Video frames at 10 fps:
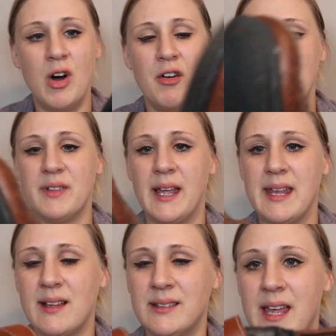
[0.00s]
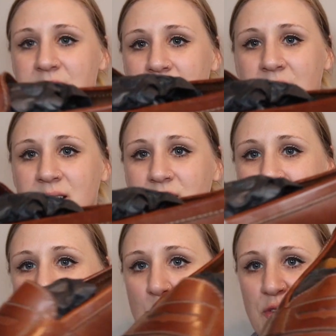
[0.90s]
of like leather
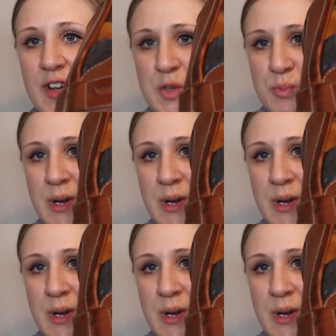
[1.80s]
loafers,